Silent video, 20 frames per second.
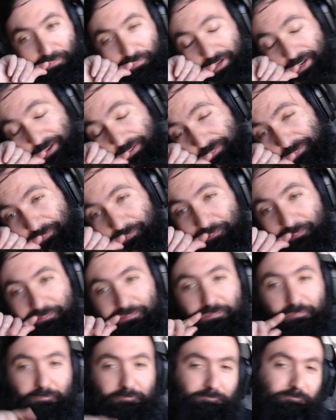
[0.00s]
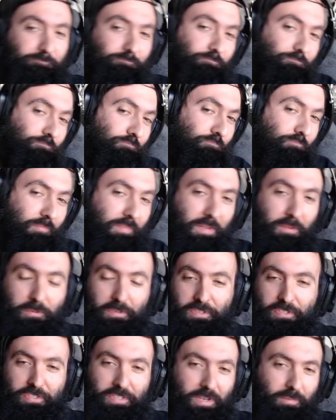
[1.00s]
I mean, it
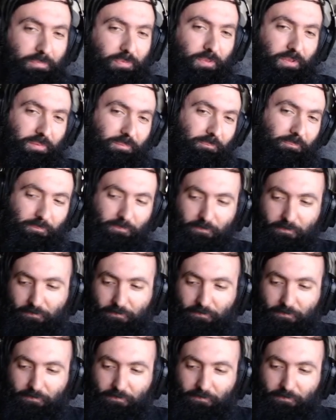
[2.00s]
was something.